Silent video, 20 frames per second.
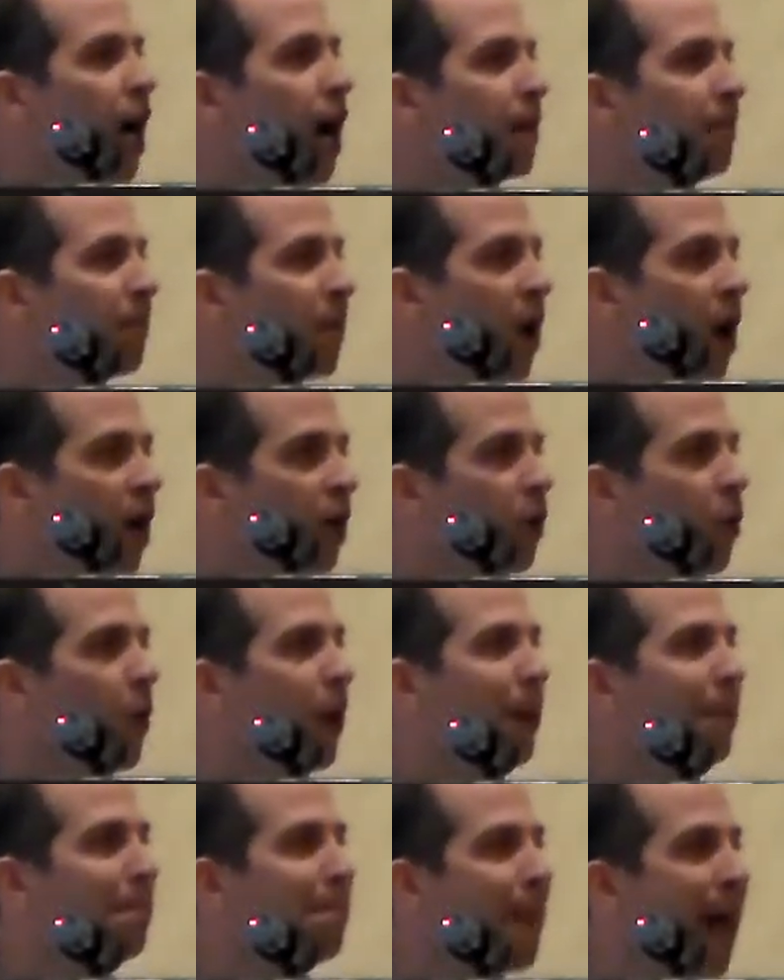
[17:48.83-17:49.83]
I'm not
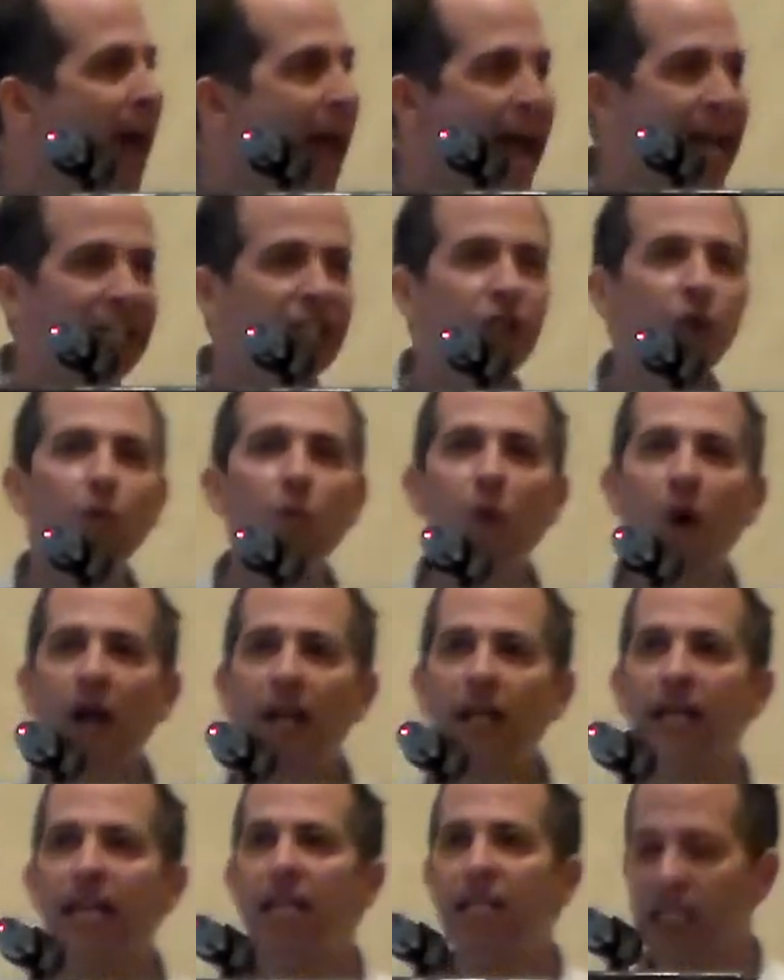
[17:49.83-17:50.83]
going back to
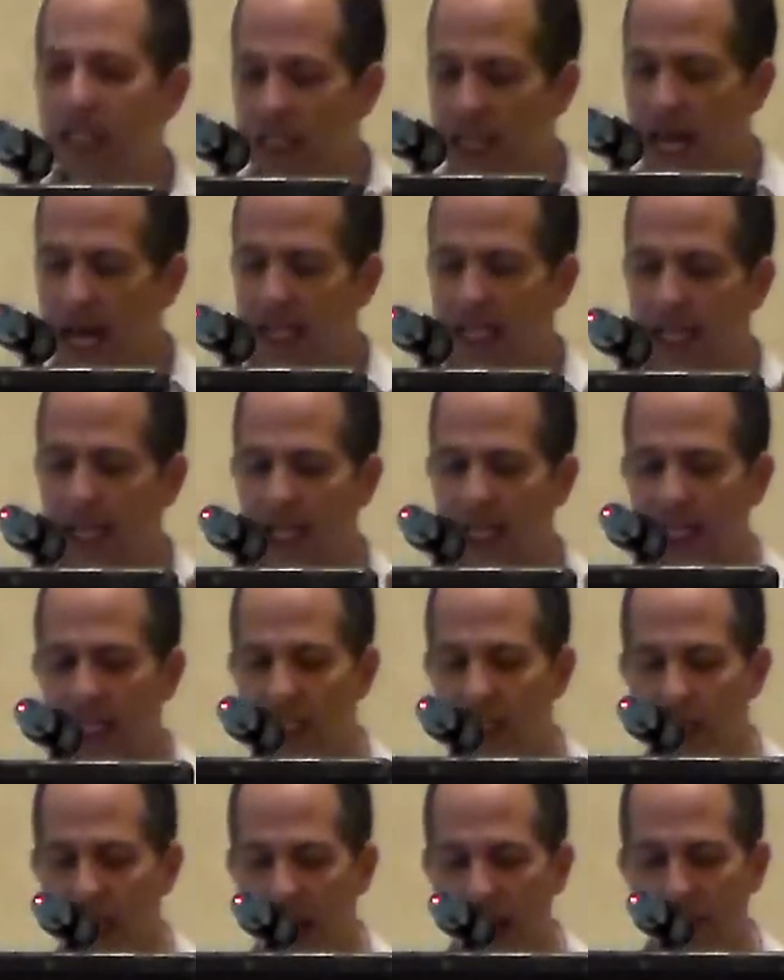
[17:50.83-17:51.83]
what he said in
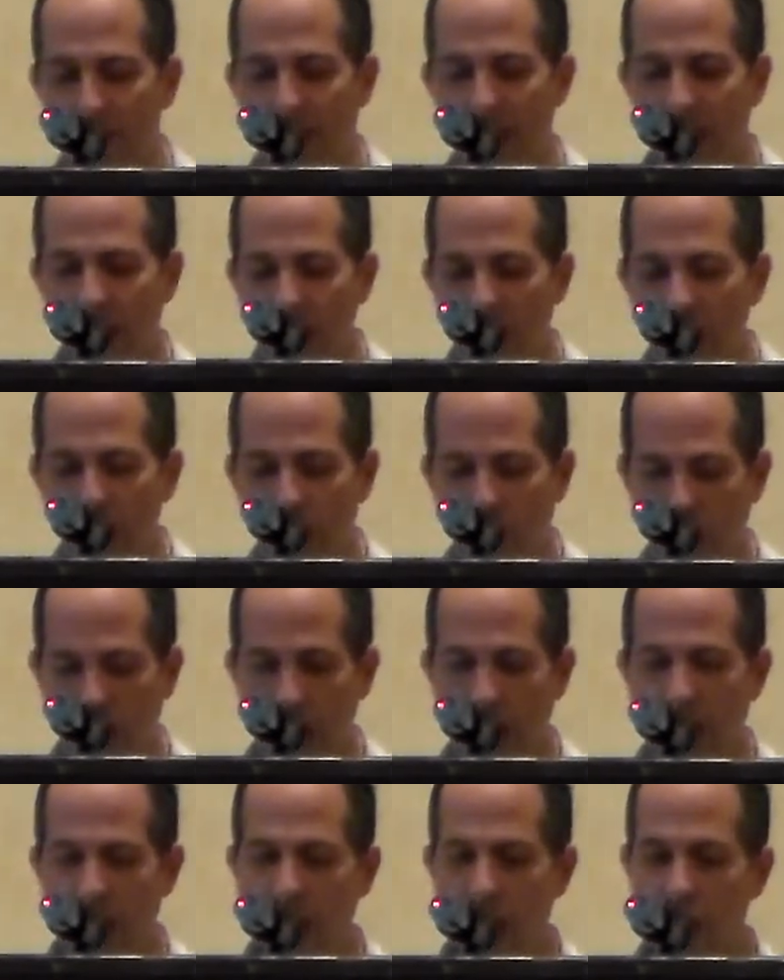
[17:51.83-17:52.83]

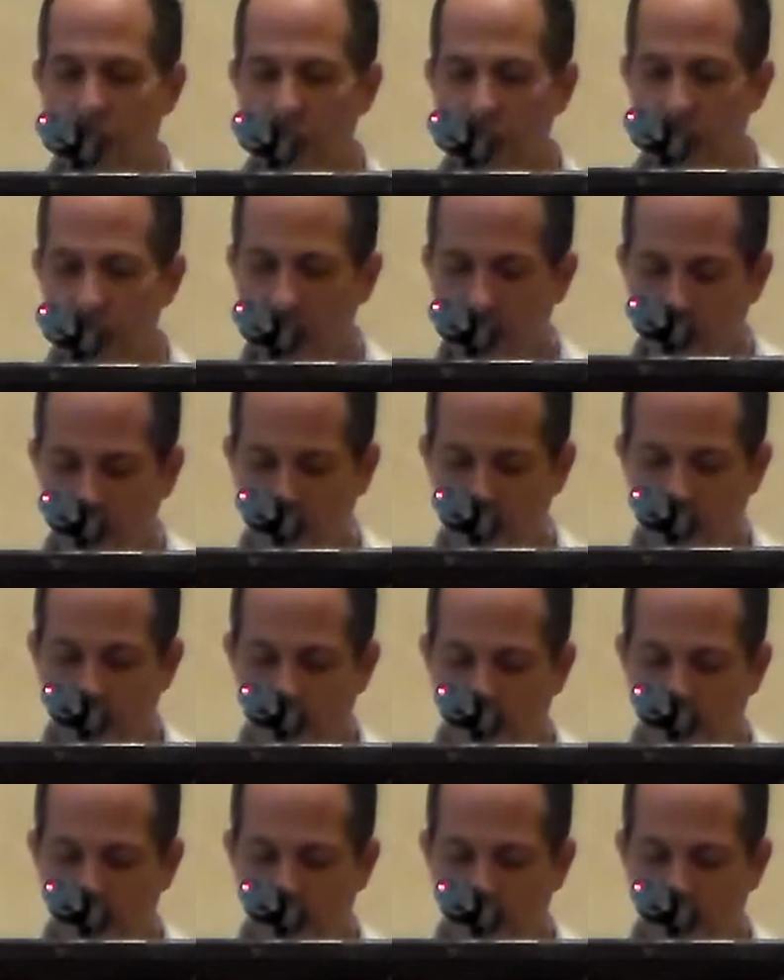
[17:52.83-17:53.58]
examination in chief.